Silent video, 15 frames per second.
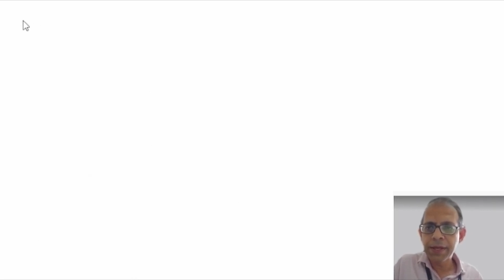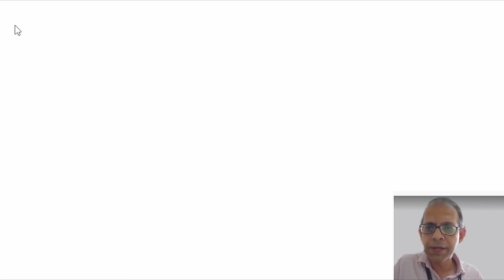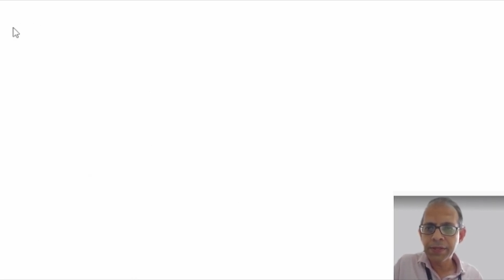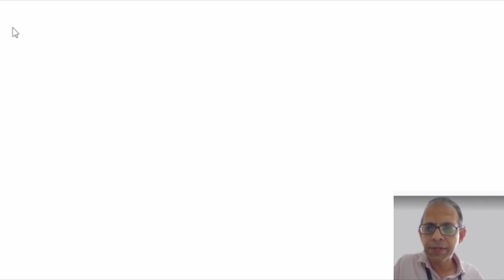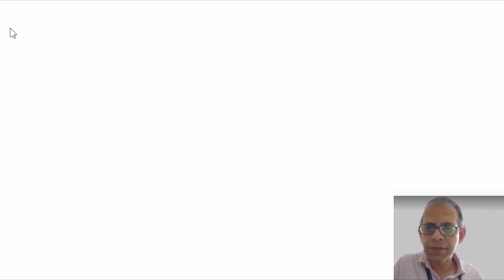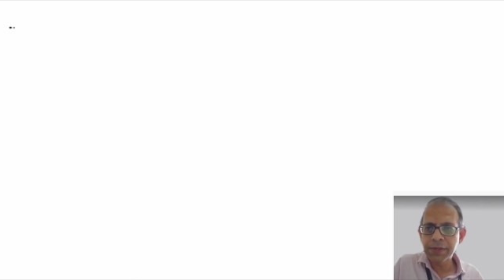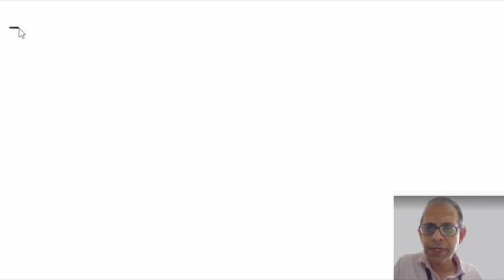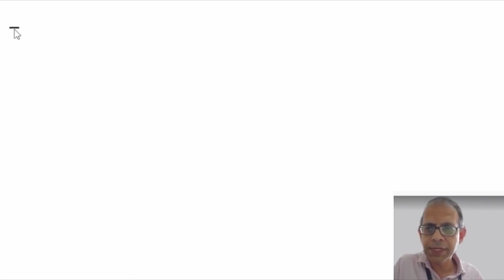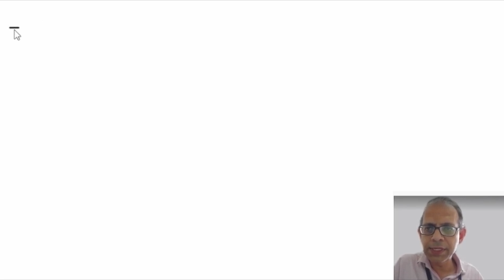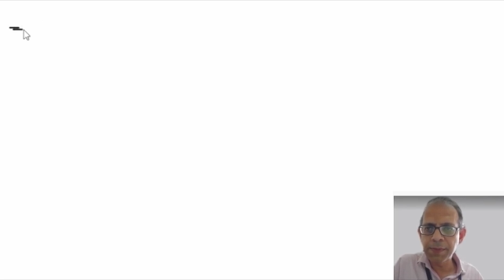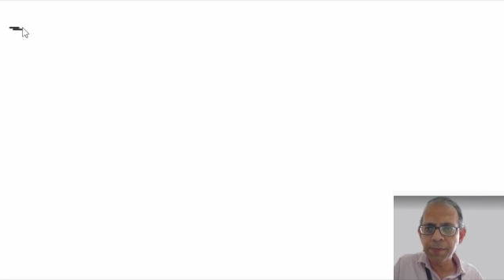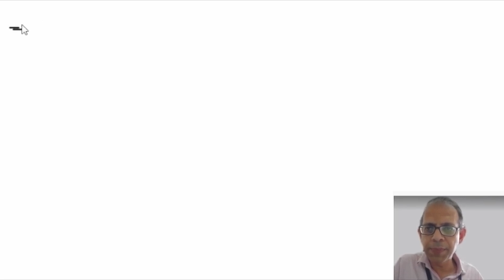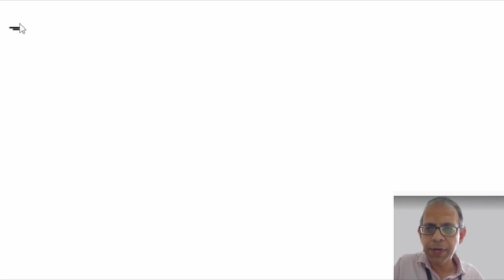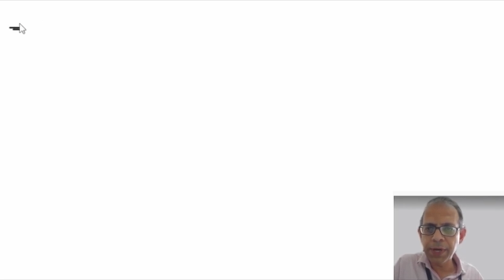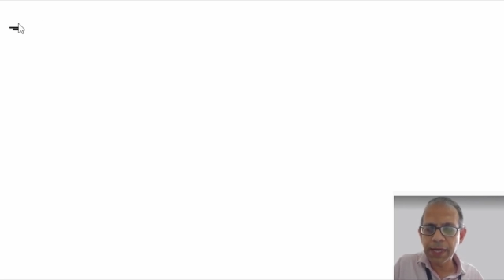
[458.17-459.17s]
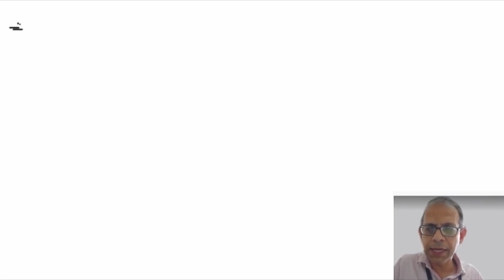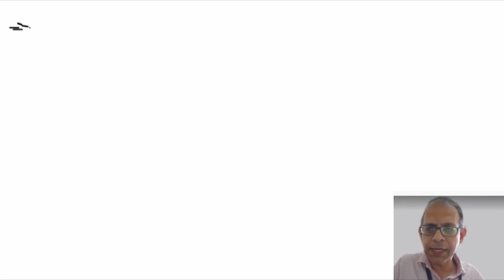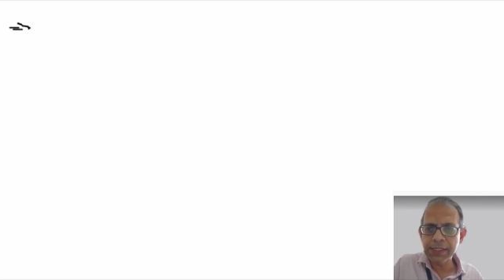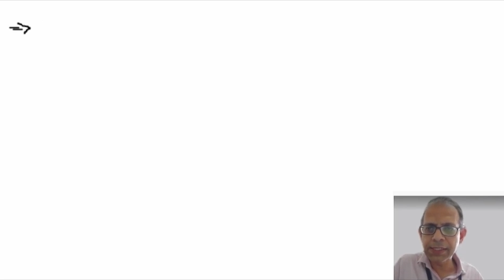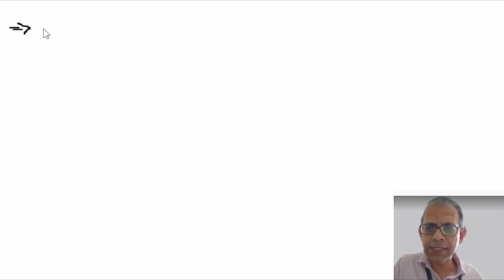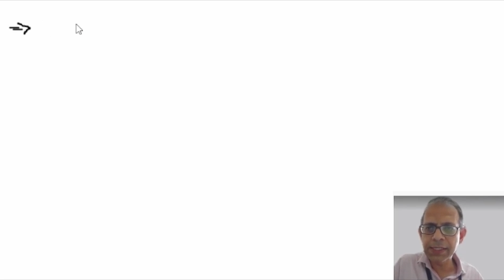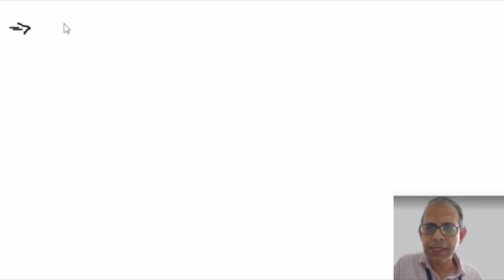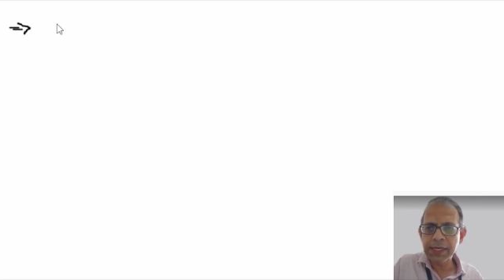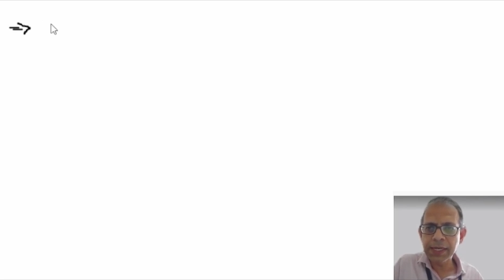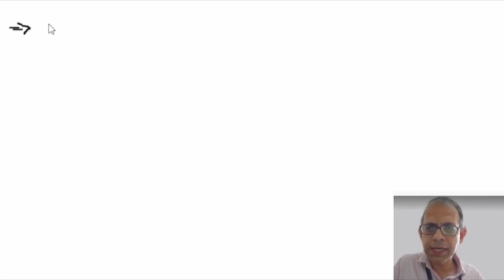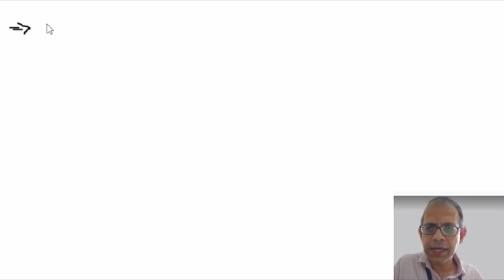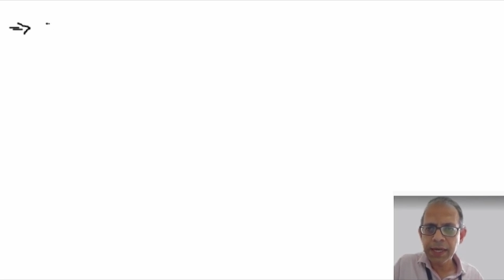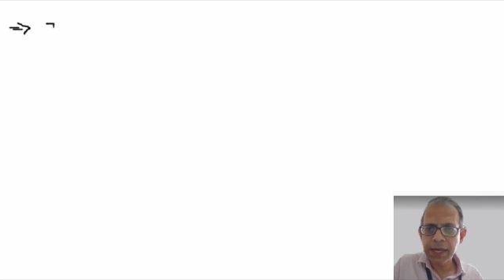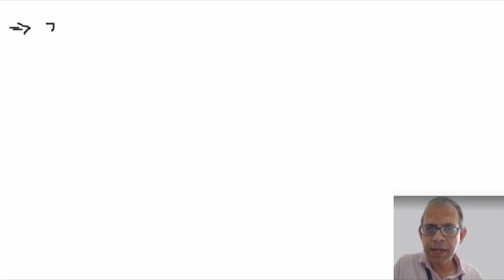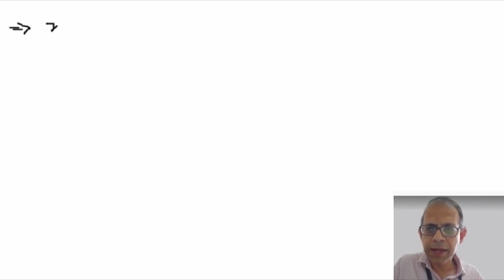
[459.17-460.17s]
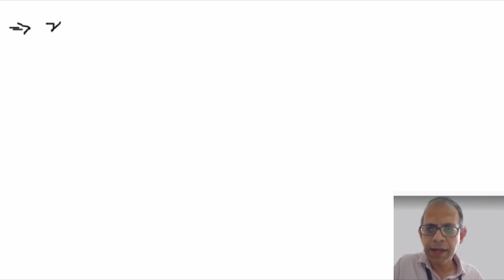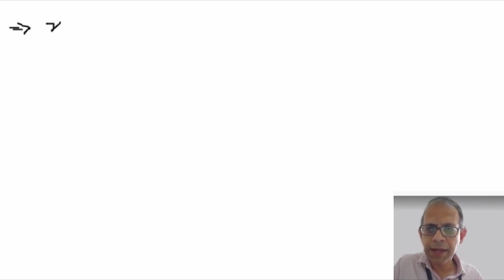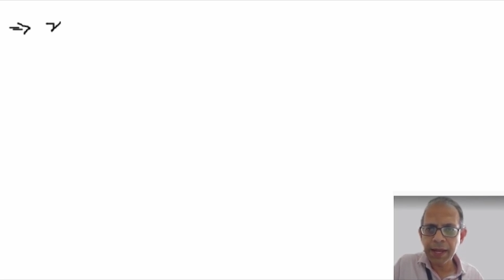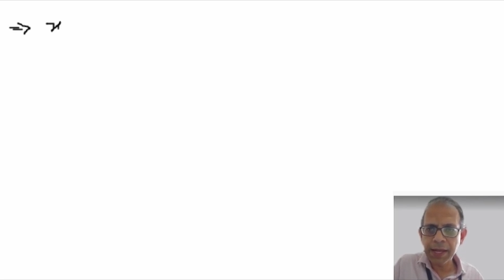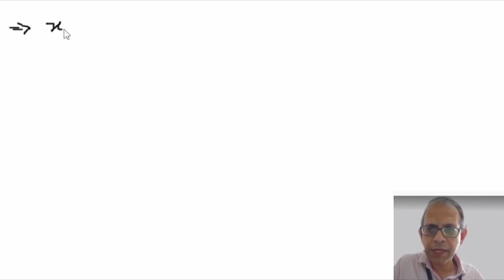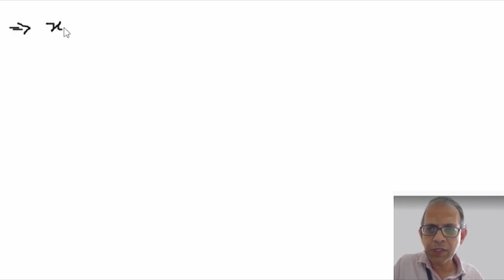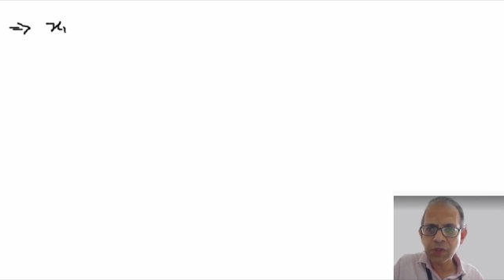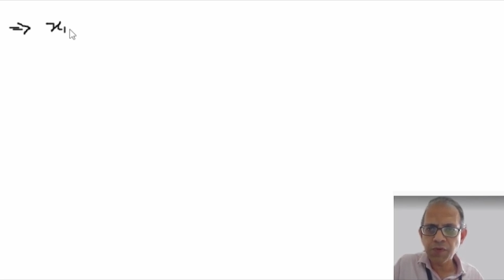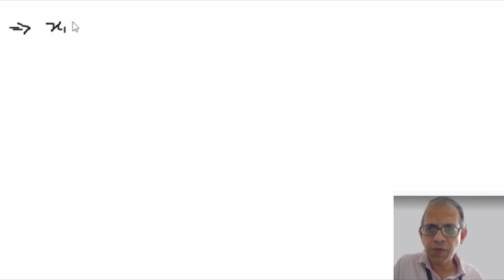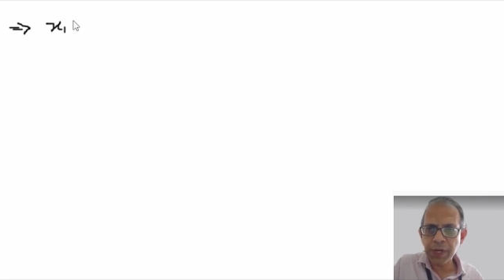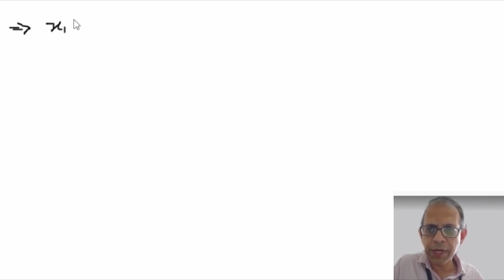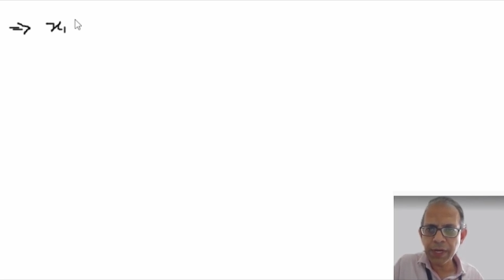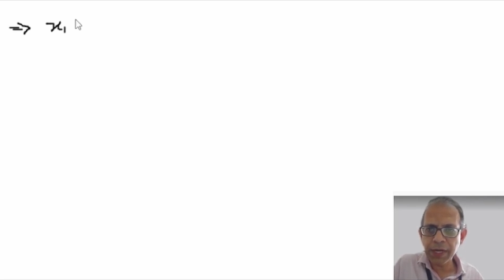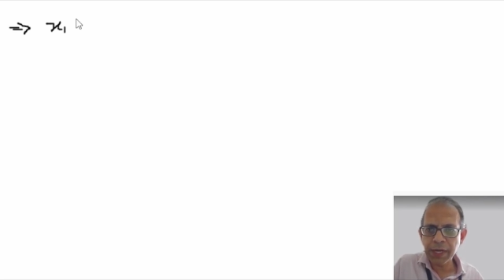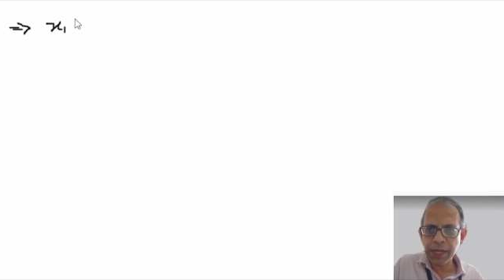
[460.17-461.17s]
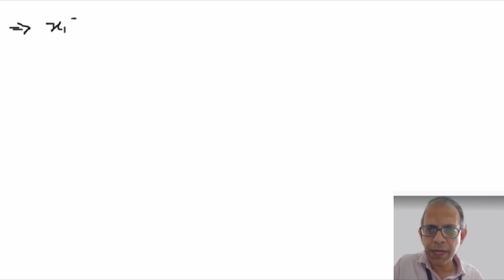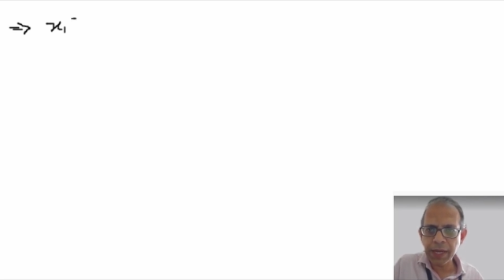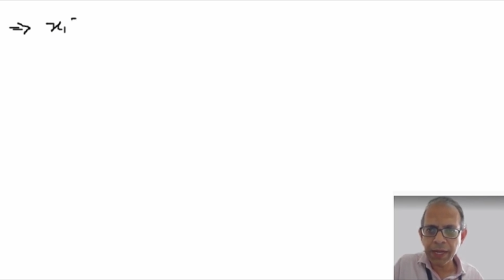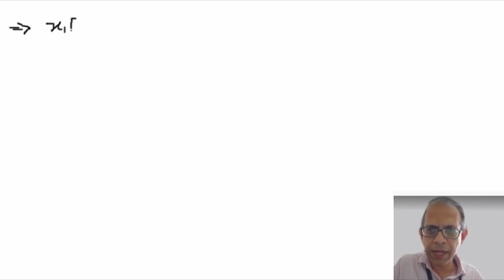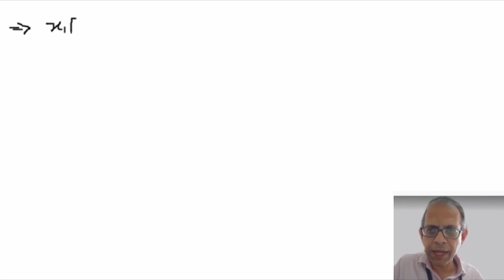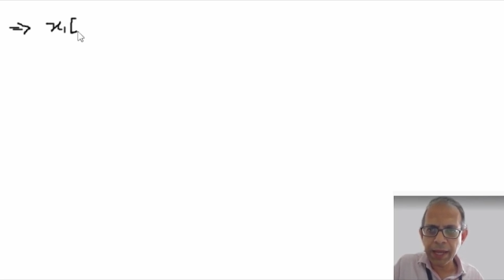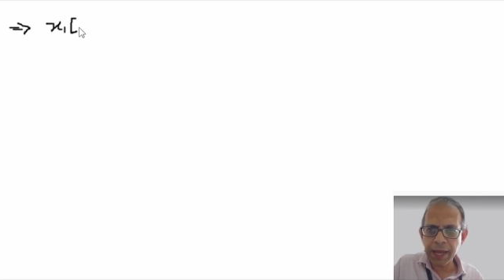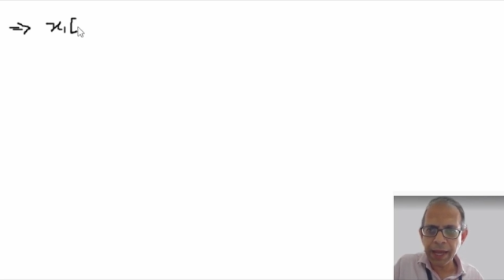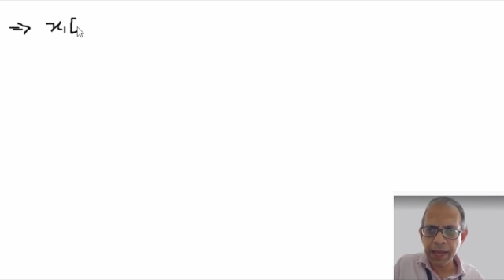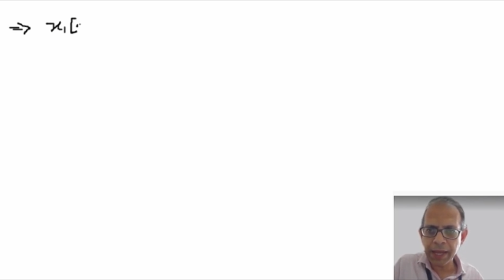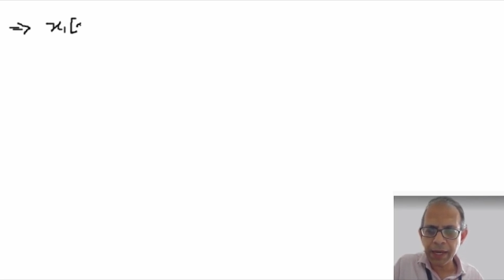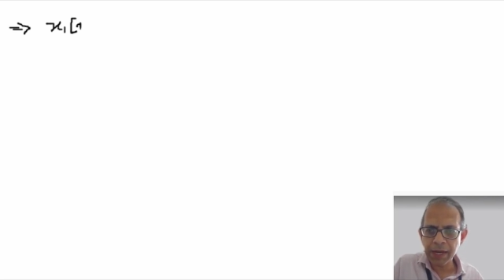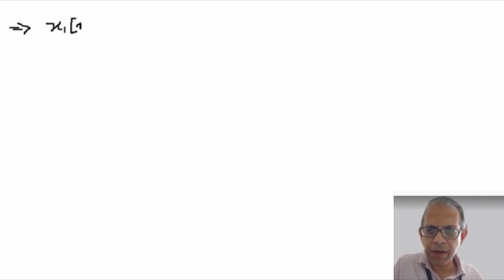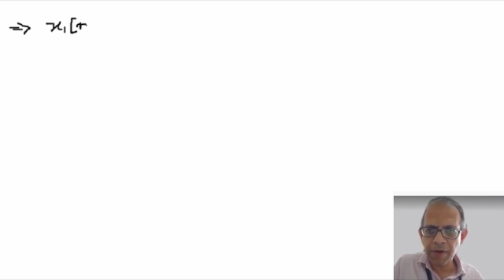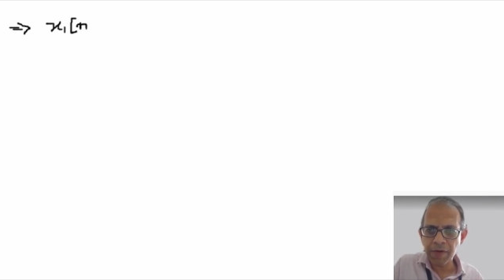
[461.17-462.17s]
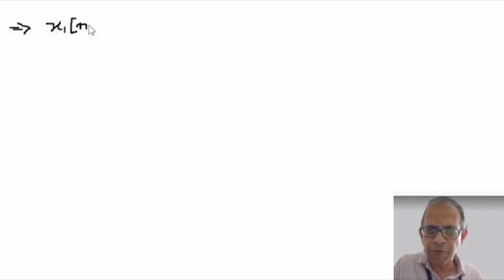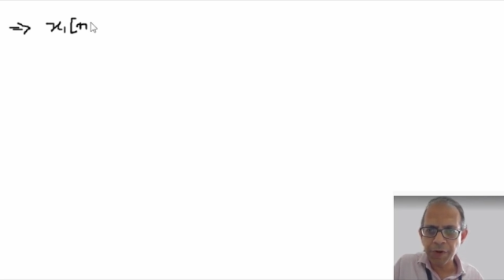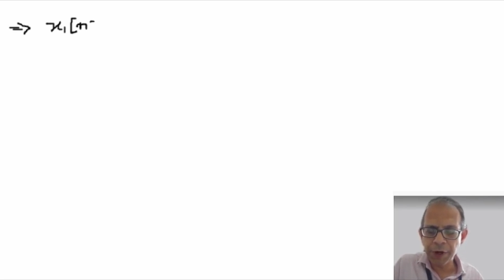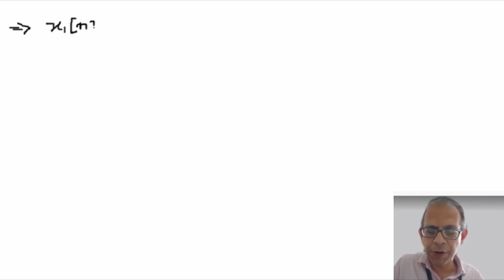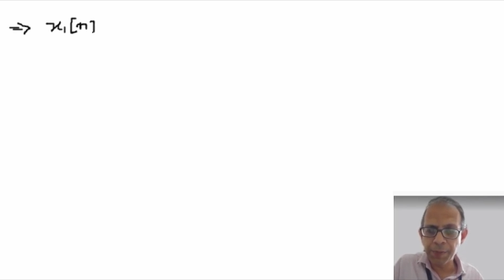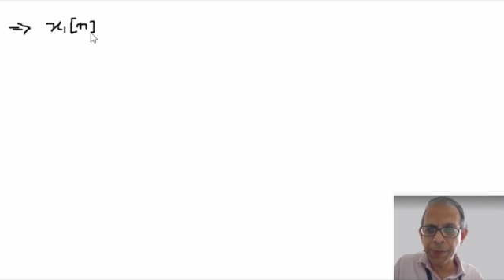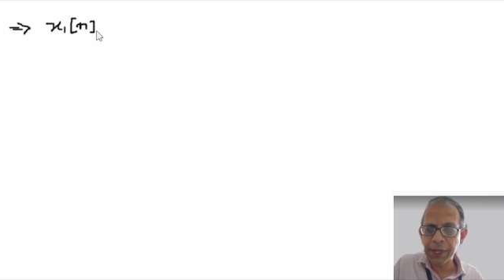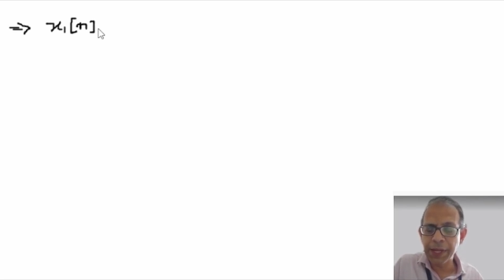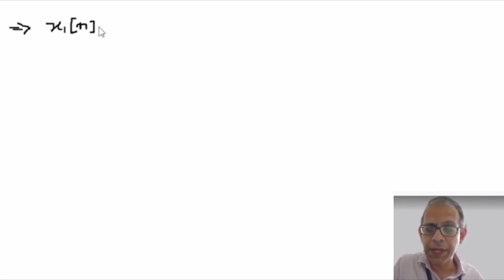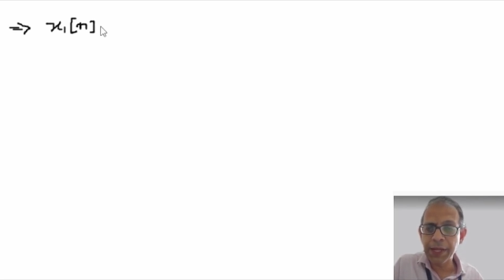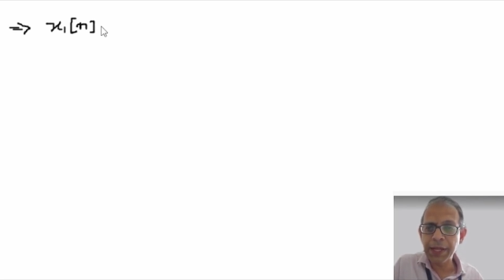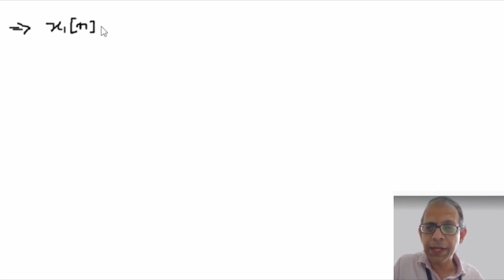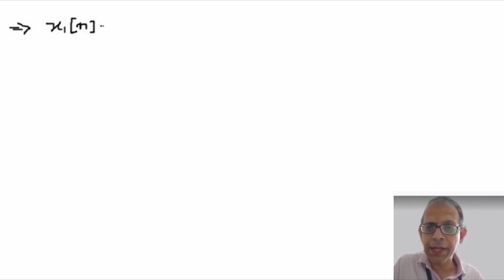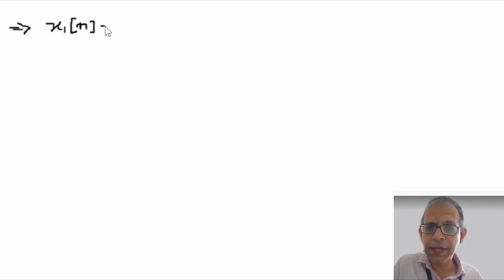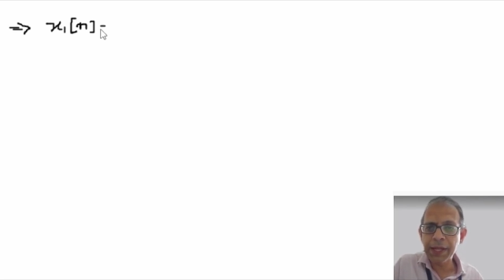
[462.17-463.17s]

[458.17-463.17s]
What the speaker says: so this implies x1n would be,